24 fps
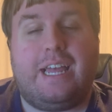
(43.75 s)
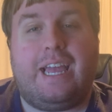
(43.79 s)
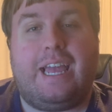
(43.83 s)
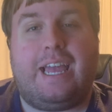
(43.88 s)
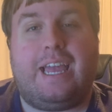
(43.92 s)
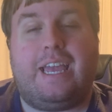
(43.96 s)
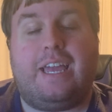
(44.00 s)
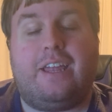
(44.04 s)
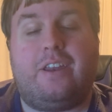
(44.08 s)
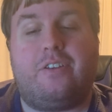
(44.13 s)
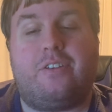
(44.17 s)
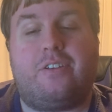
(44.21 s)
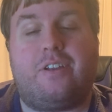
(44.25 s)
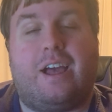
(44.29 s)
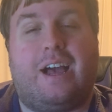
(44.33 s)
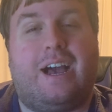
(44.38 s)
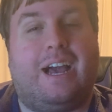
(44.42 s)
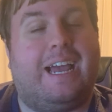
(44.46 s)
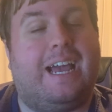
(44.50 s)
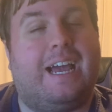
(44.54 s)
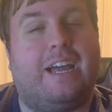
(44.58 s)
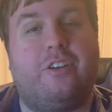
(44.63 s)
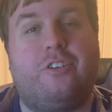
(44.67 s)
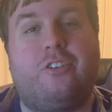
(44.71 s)
and
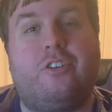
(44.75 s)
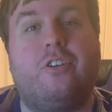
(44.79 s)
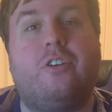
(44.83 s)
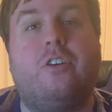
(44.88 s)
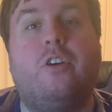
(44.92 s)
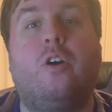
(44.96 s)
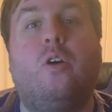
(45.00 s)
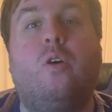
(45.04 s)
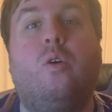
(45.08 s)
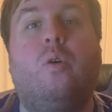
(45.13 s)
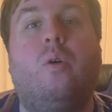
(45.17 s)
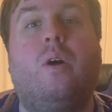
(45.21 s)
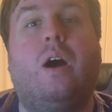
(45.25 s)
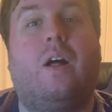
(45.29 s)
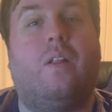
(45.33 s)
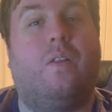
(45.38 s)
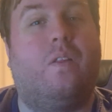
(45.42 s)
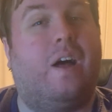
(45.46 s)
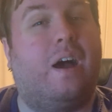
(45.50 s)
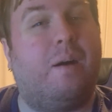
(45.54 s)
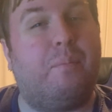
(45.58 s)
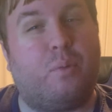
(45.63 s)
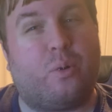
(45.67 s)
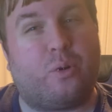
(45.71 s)
I had to go a
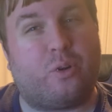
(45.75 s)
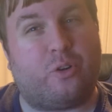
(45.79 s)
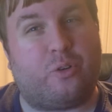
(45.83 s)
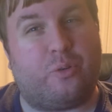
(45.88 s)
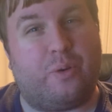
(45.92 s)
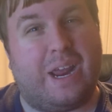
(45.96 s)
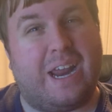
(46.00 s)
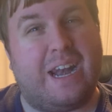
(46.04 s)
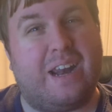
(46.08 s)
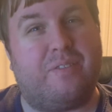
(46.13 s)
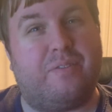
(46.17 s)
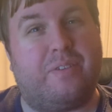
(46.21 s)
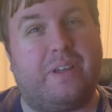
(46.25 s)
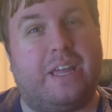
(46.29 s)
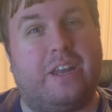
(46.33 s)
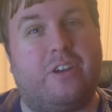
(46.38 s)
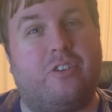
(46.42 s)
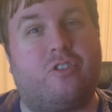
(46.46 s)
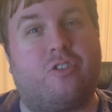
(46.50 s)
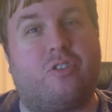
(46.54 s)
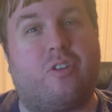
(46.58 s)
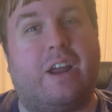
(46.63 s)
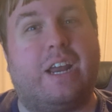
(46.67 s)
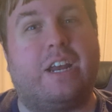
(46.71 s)
lot more creative
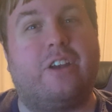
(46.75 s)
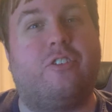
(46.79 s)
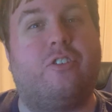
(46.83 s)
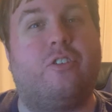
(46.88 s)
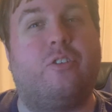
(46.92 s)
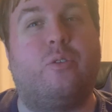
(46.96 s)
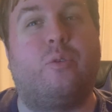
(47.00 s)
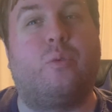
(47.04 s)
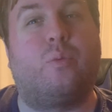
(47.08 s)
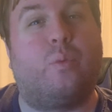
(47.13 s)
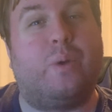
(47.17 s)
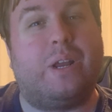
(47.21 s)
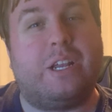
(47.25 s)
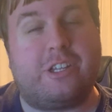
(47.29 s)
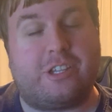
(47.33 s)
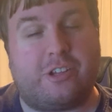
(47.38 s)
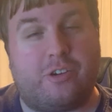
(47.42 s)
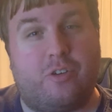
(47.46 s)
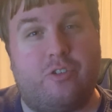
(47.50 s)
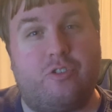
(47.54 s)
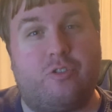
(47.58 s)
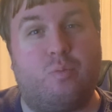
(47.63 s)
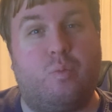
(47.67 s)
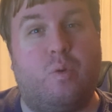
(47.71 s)
in trying to
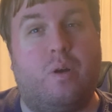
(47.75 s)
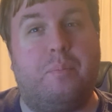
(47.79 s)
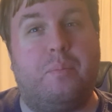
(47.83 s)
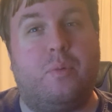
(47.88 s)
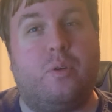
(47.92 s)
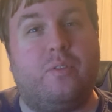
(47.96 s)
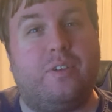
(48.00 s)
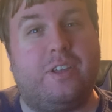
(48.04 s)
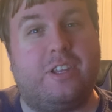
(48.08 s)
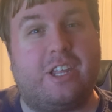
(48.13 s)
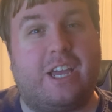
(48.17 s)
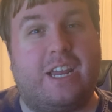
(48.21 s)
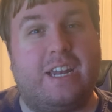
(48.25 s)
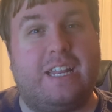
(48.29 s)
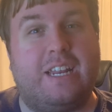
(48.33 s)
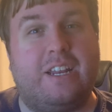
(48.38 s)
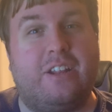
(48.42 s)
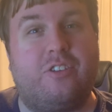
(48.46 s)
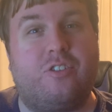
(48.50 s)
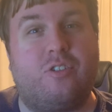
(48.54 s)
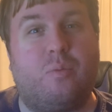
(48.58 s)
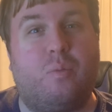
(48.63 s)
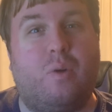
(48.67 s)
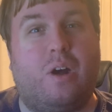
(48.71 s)
research what movies I
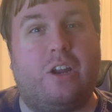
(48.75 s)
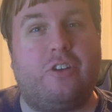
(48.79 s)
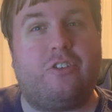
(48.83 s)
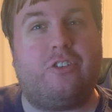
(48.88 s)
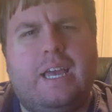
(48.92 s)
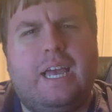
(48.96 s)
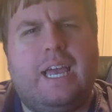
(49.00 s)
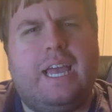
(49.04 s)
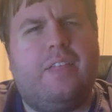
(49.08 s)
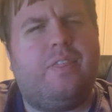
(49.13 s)
needed to watch,